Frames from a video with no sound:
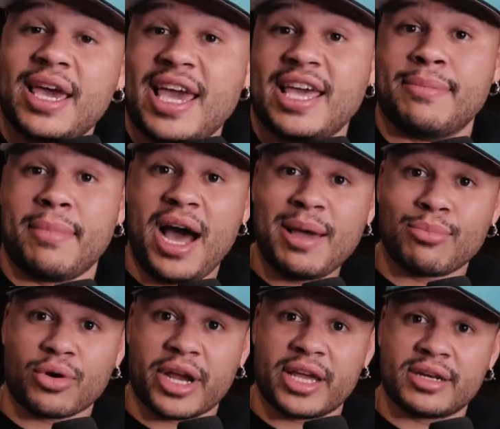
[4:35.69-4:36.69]
in my
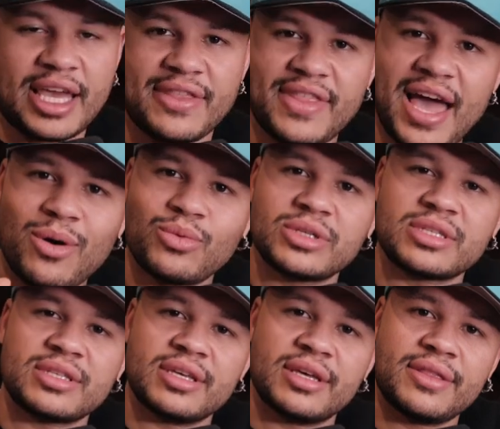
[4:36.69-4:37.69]
brand. And that was
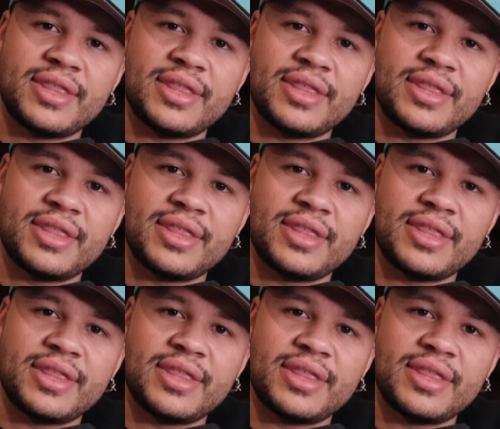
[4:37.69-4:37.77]
the